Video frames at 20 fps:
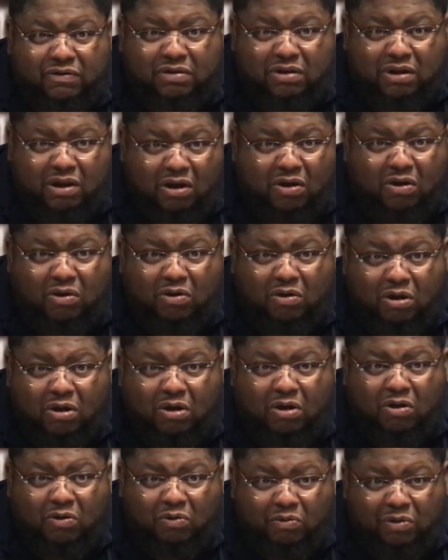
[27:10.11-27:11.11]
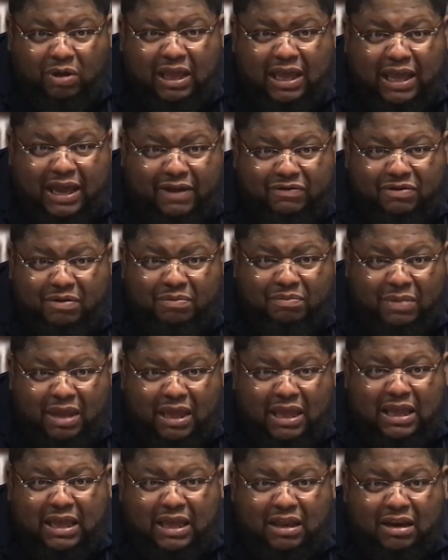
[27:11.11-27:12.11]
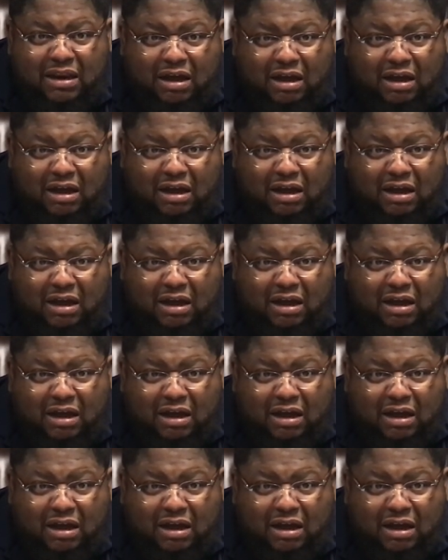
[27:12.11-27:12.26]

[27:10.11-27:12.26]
No, we have to make it